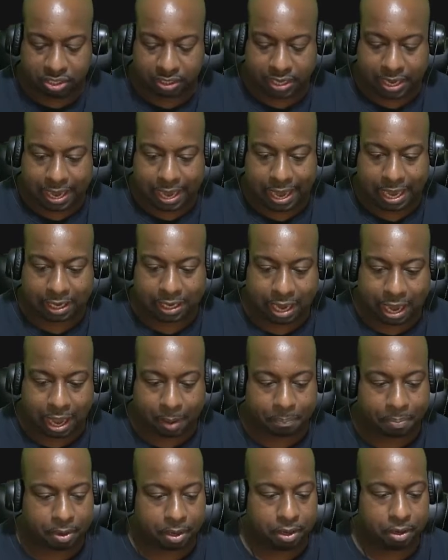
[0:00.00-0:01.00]
again,
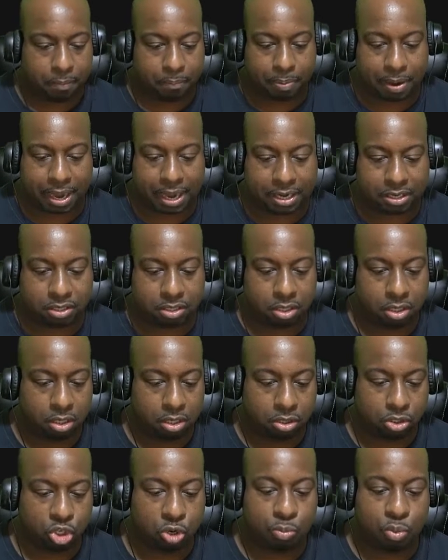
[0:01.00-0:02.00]
copy, paste
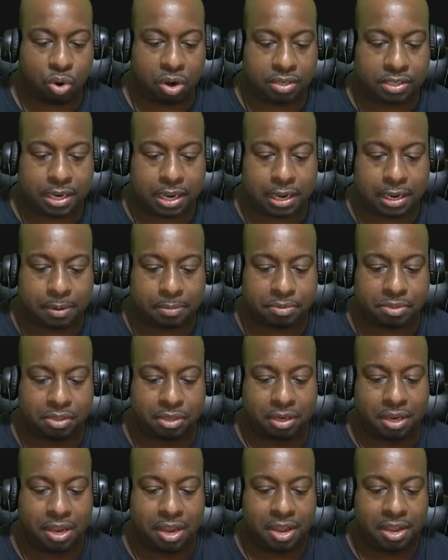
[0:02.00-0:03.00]
2 more times.
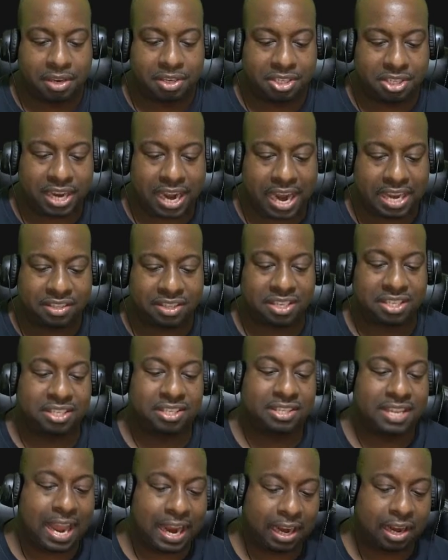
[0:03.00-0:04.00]
Change the
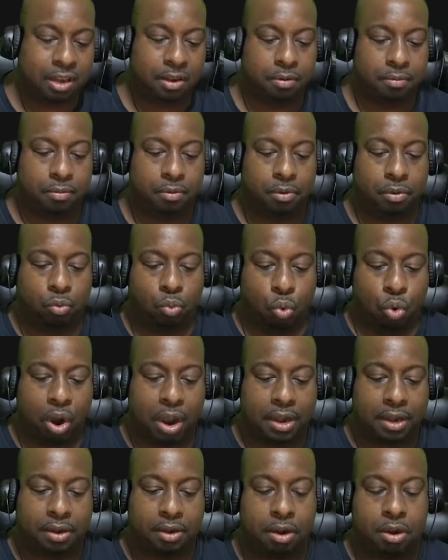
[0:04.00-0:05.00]
second
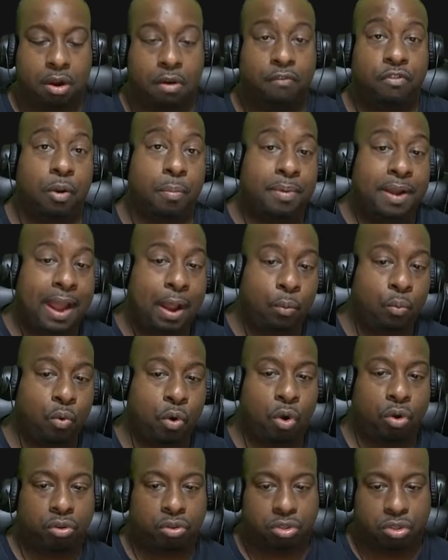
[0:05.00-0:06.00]
one from
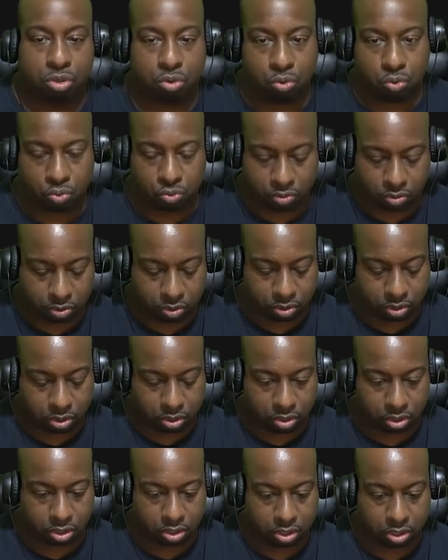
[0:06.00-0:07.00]
network to
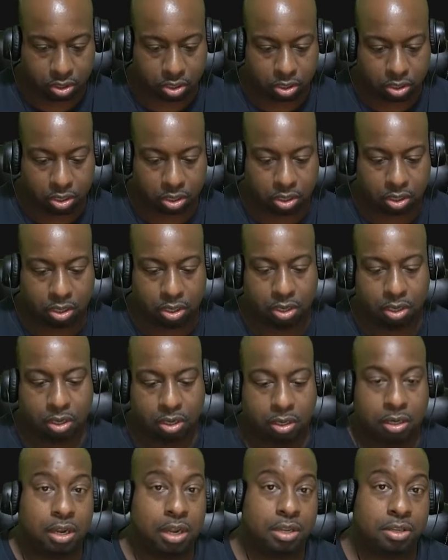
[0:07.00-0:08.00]

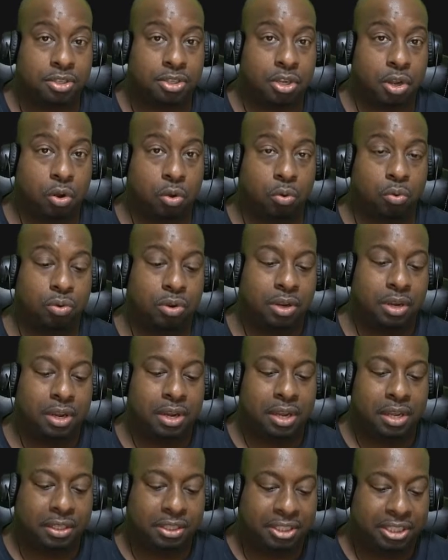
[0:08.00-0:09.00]
console.
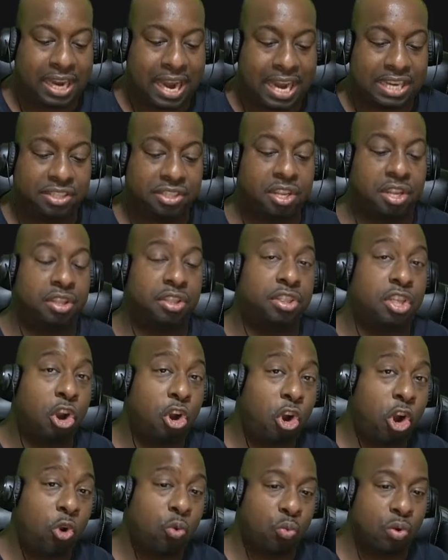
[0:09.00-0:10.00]
Change the
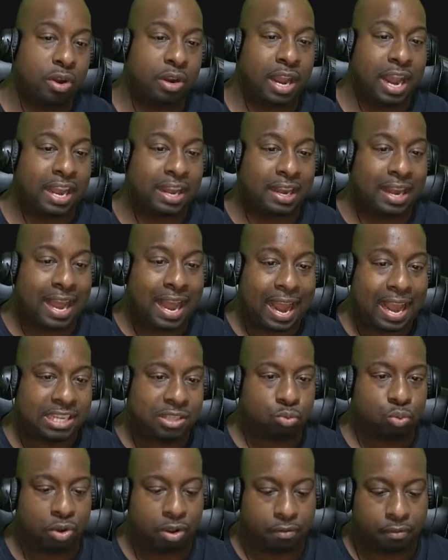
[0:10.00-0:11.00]
third one and
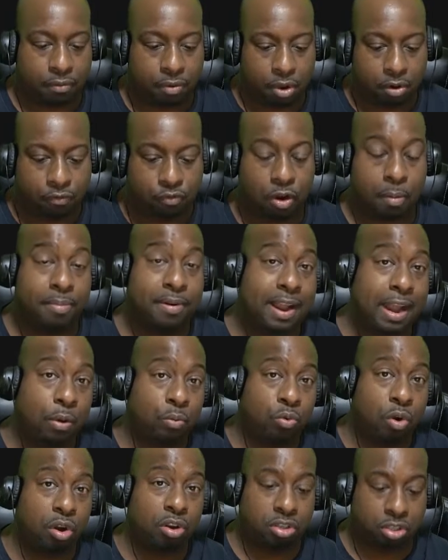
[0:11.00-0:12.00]
last one from
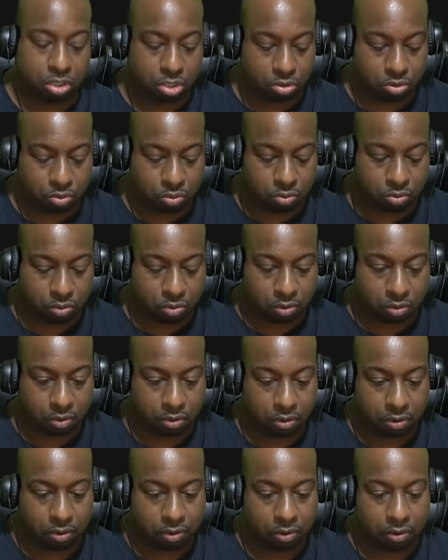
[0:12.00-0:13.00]
network to
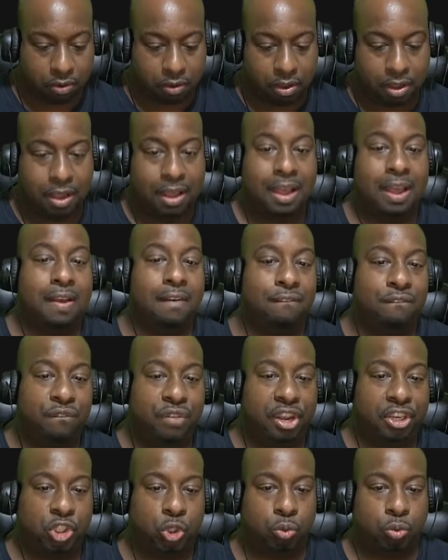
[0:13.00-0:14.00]

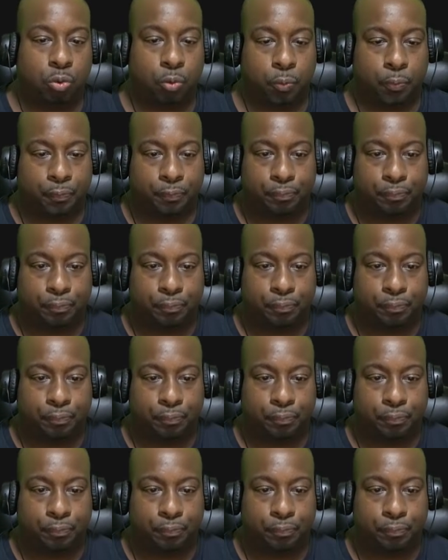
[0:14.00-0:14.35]
visual.